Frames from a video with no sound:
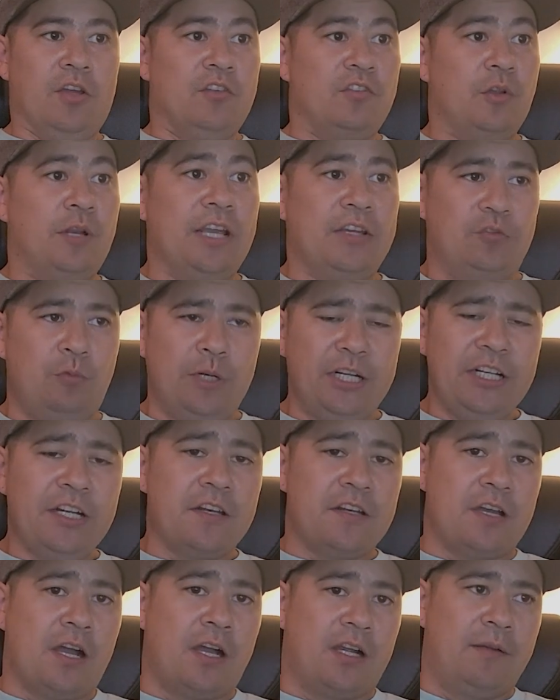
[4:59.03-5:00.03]
So next we'll
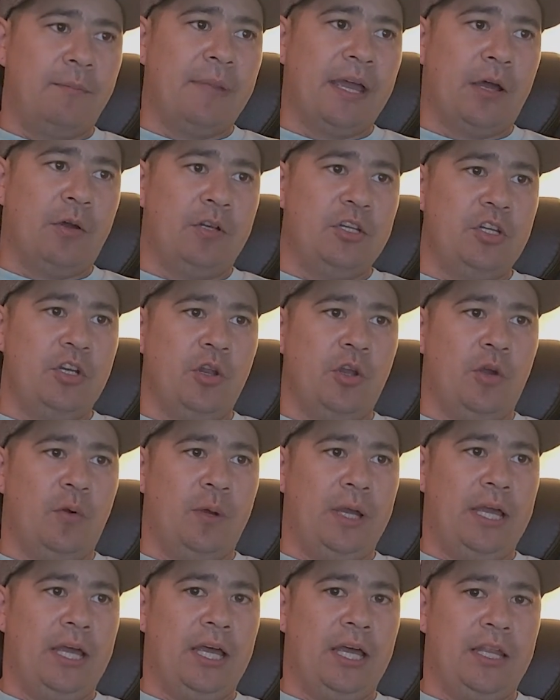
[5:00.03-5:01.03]
need to talk about,
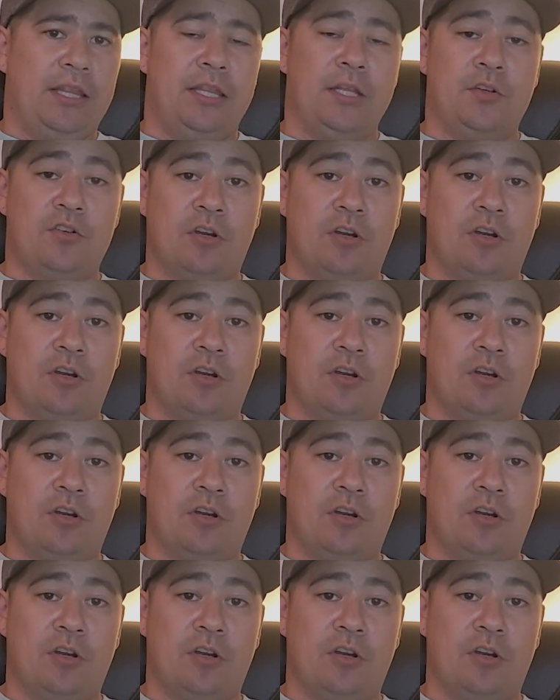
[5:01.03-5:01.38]
the